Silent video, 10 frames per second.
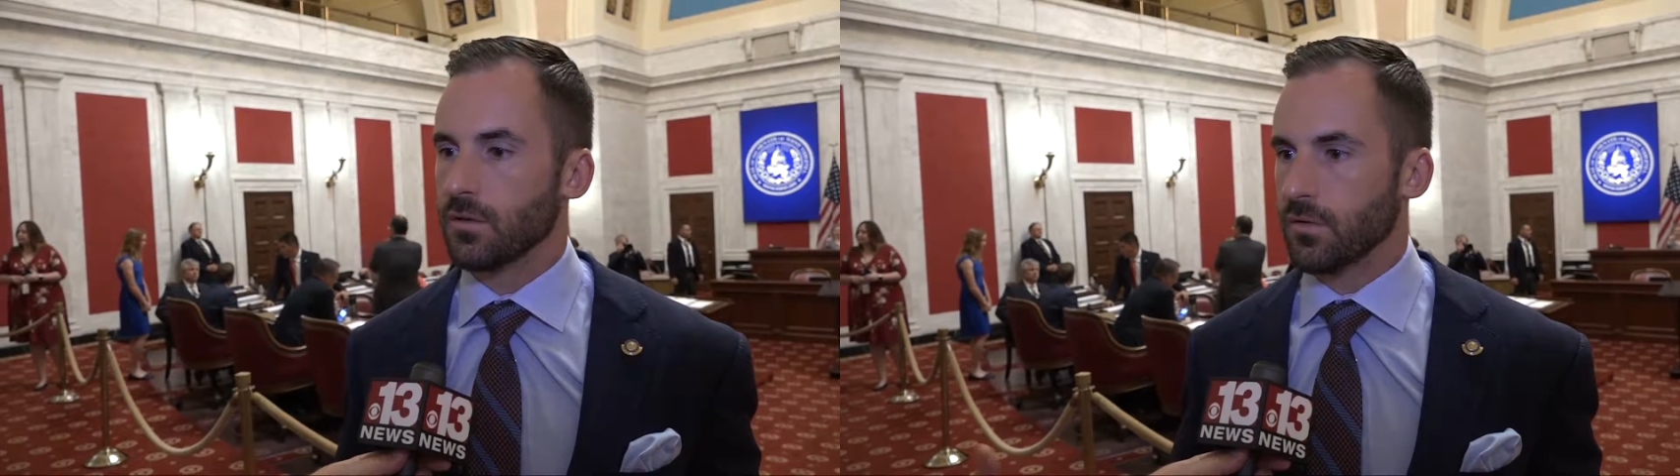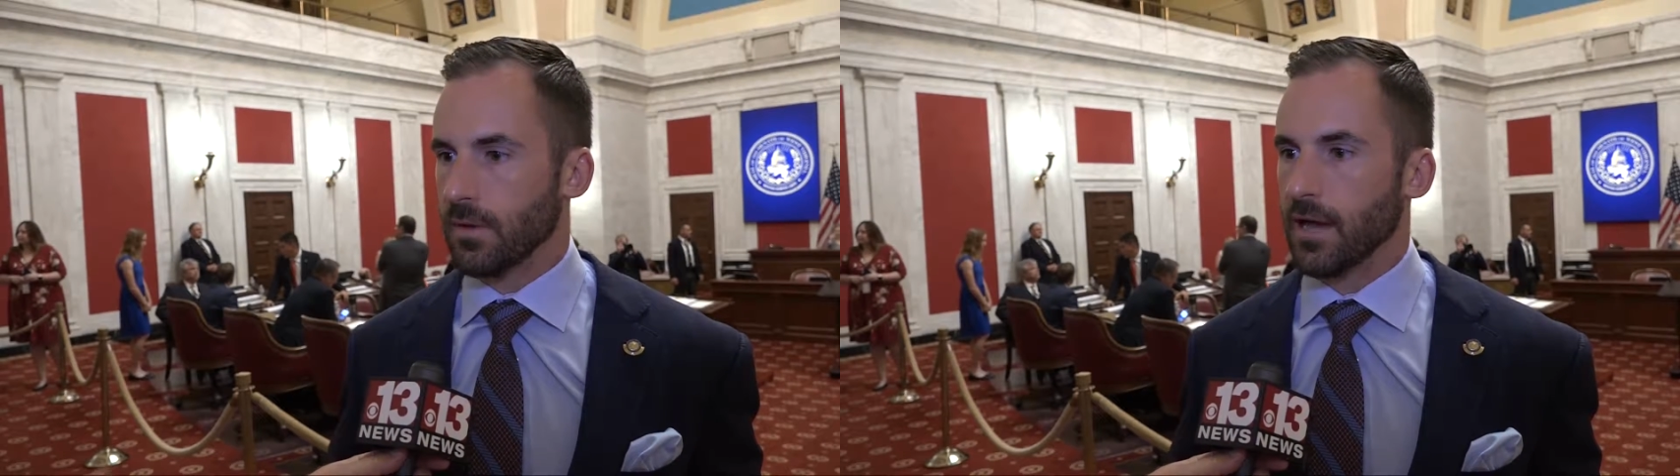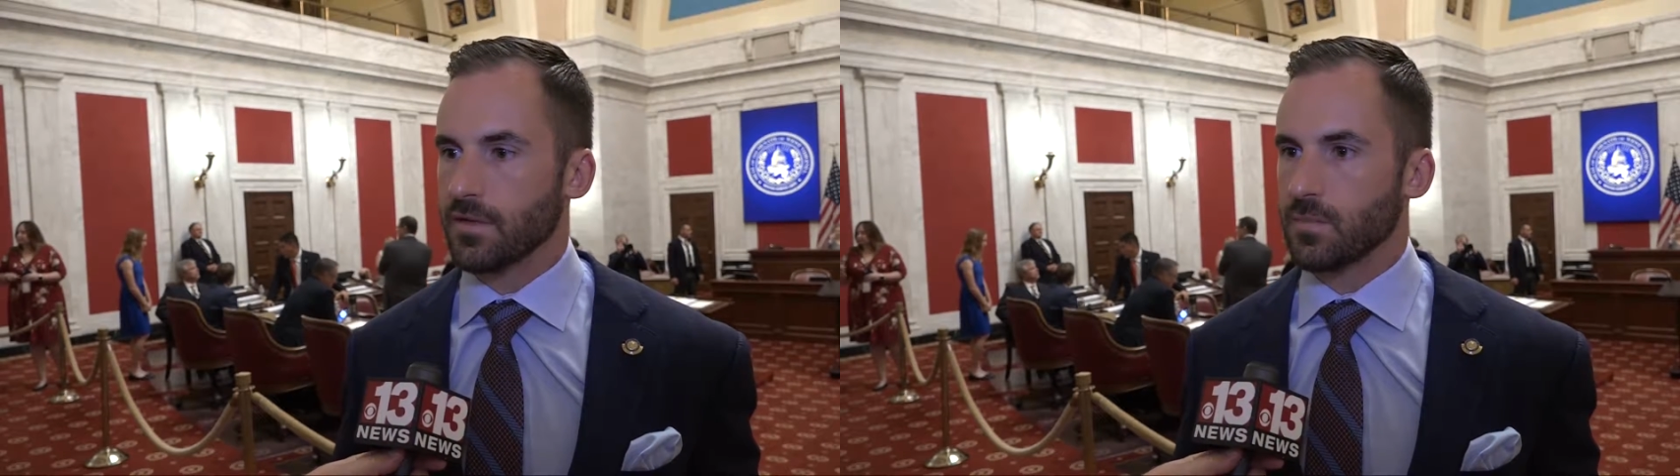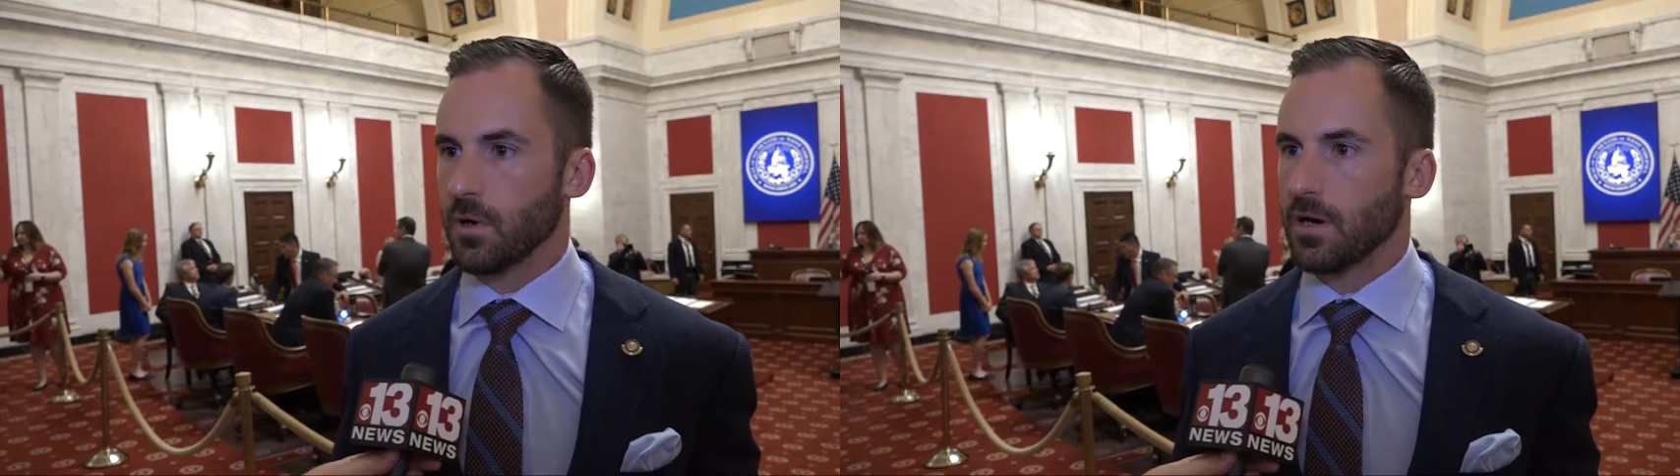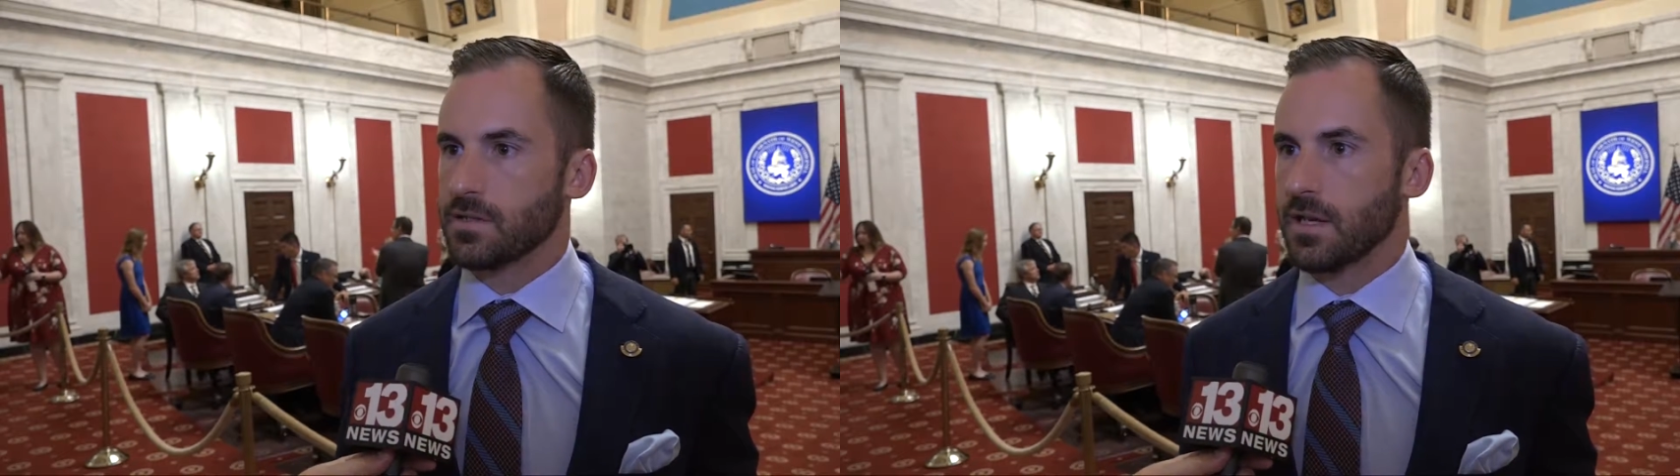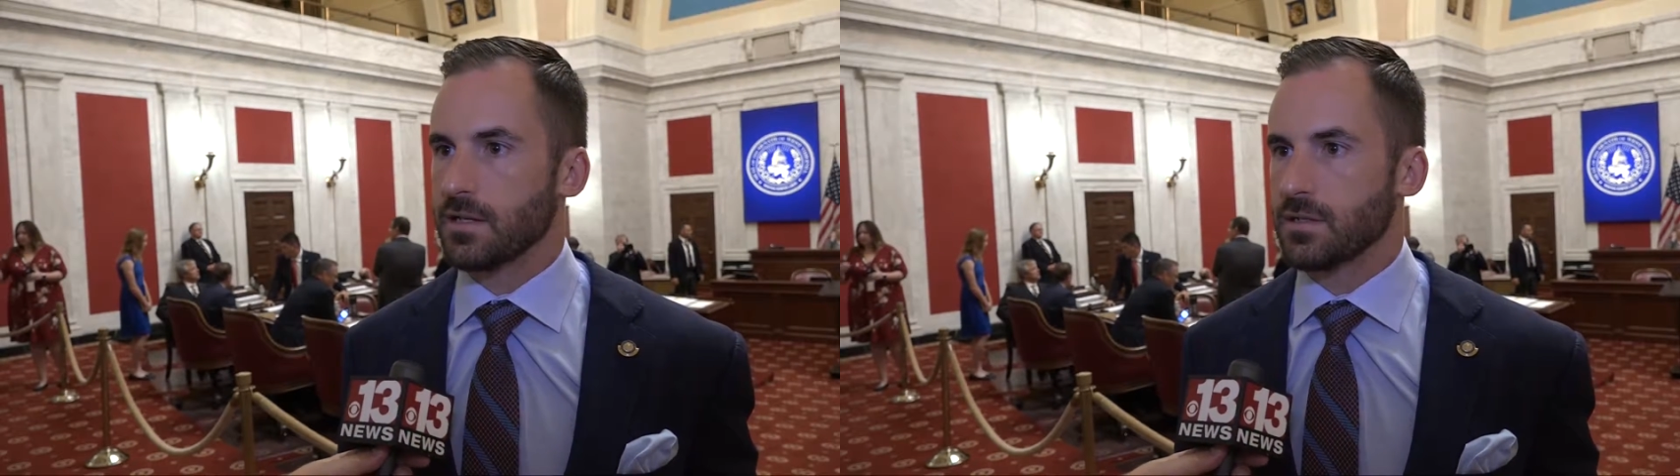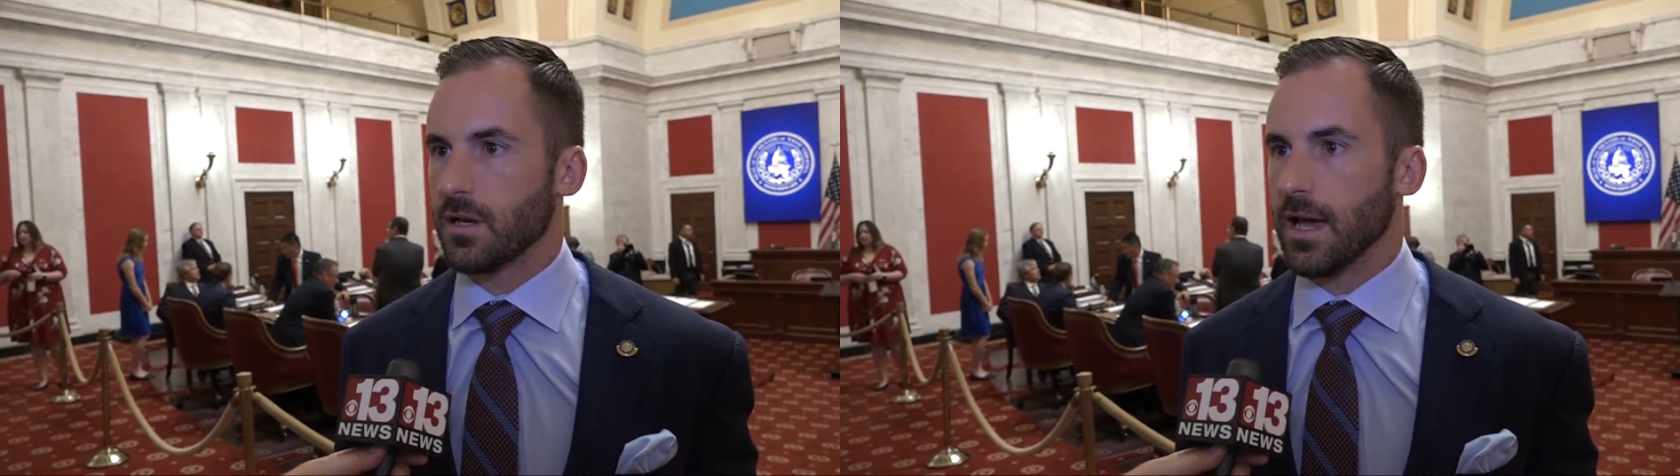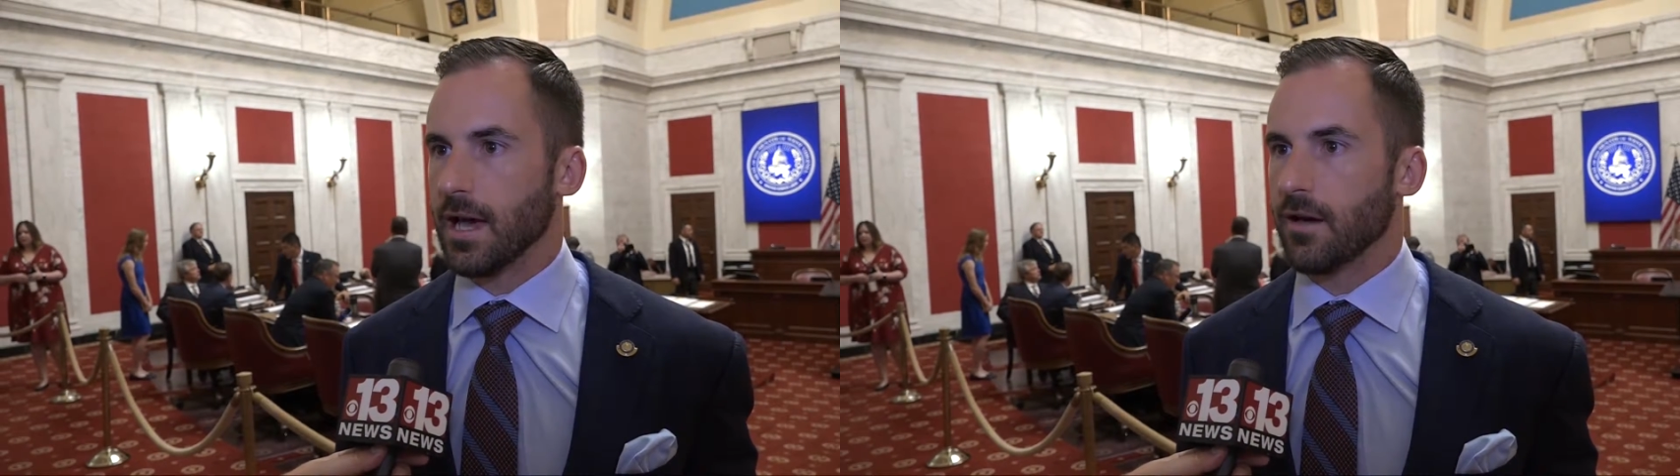throughout this process
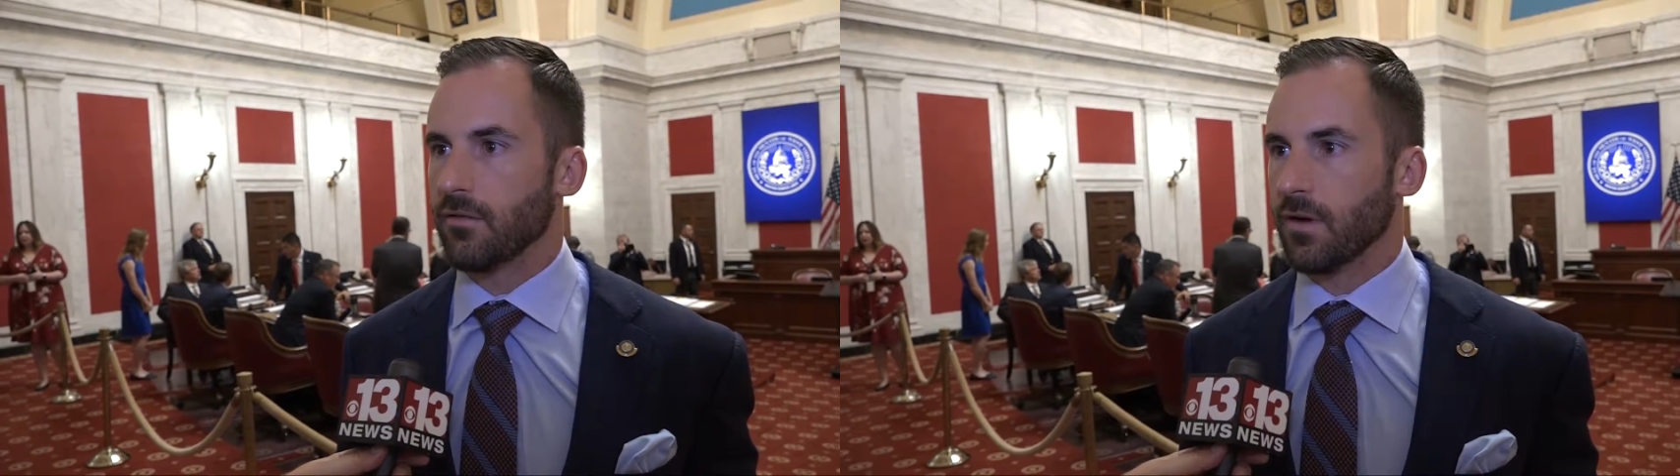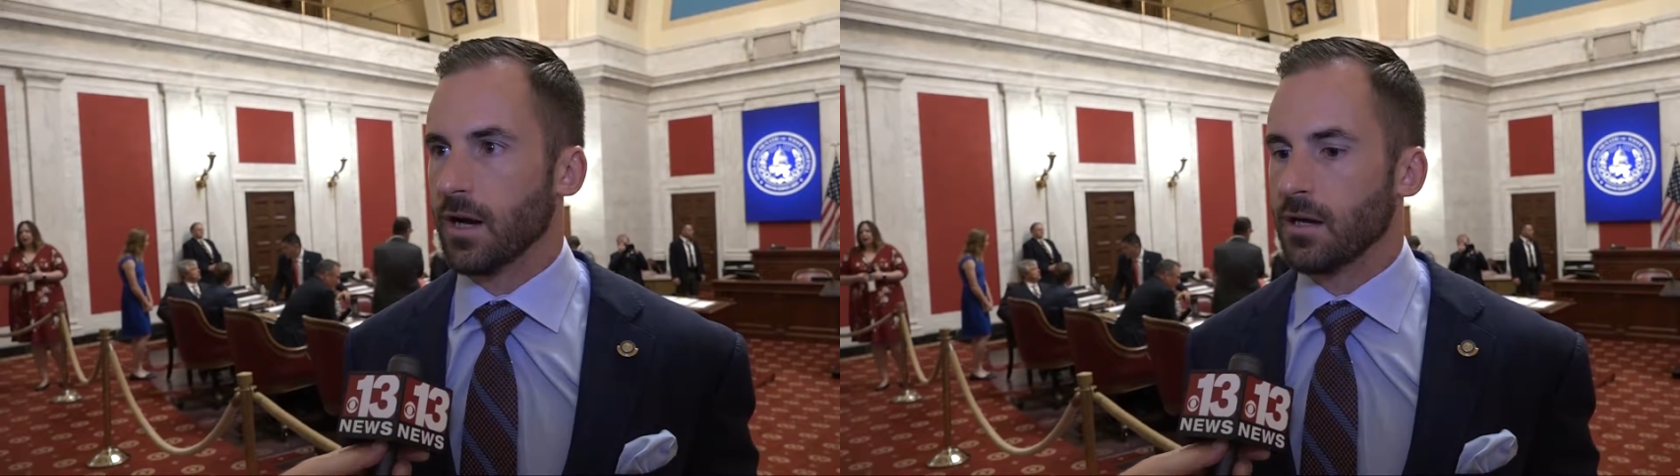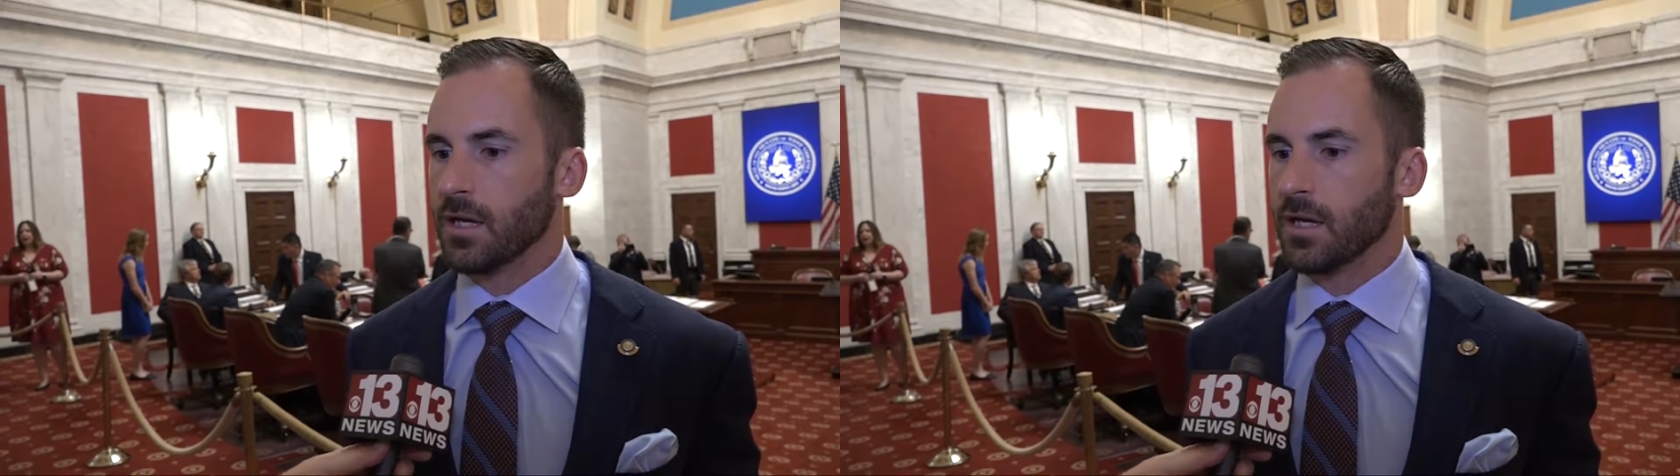have uh,